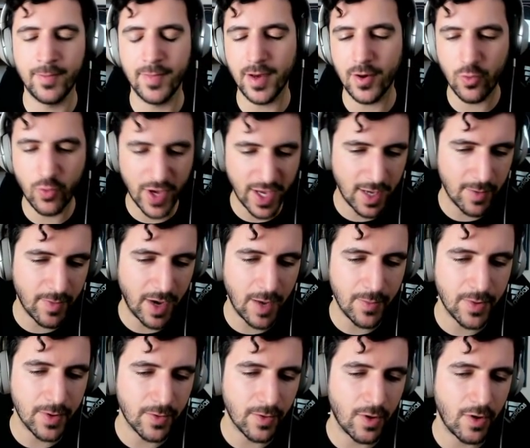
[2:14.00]
Wiki
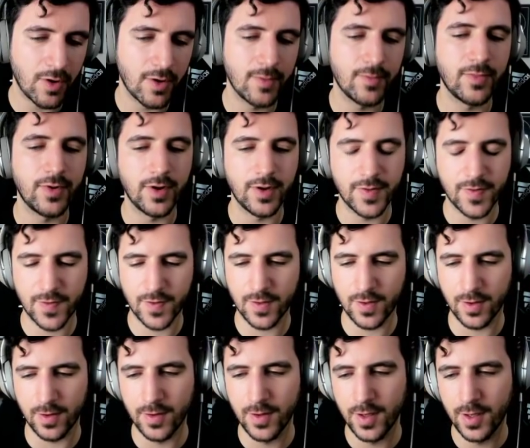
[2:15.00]
might be wrong, but
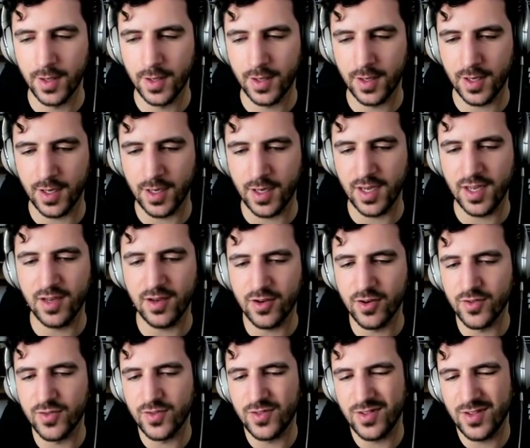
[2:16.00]

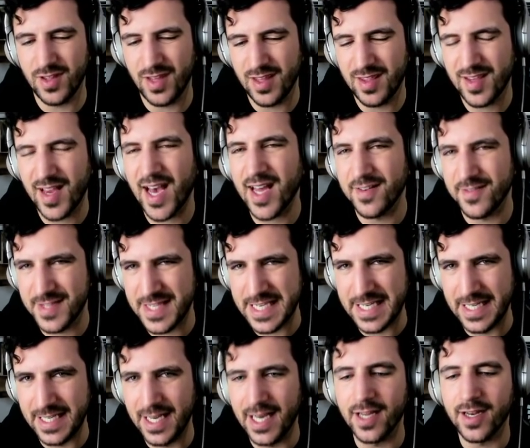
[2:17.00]
because it's kind of silly.